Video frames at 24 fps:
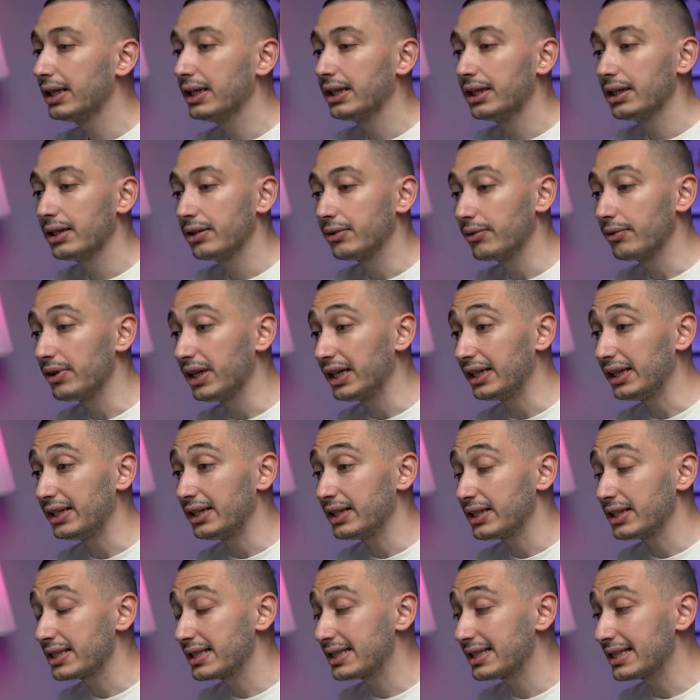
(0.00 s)
with
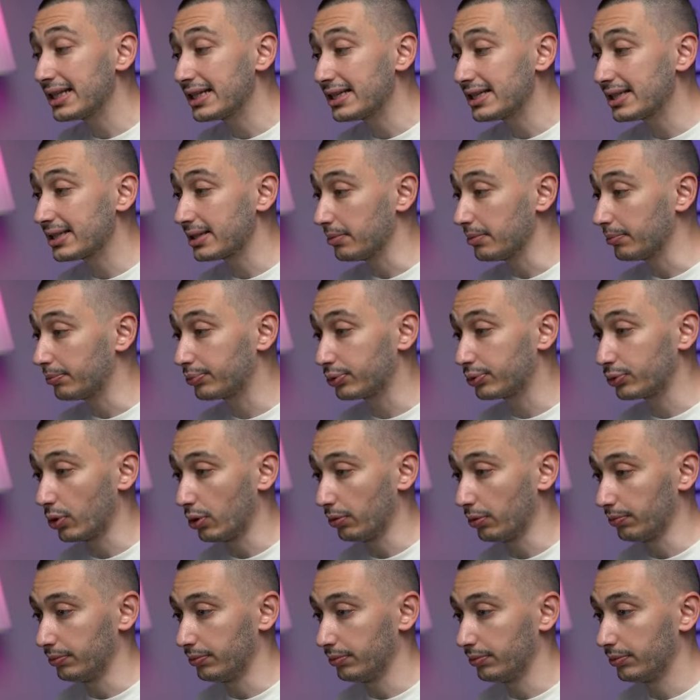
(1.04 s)
system prompt.
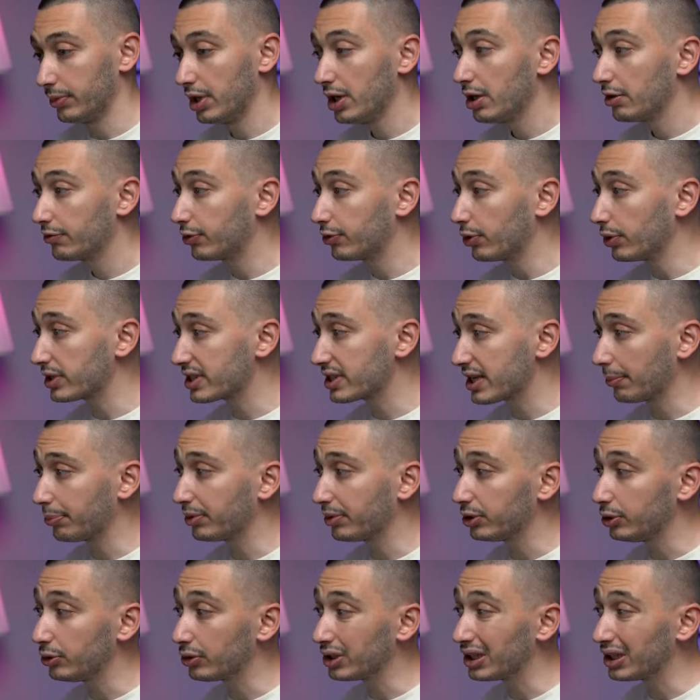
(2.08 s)
For example, you can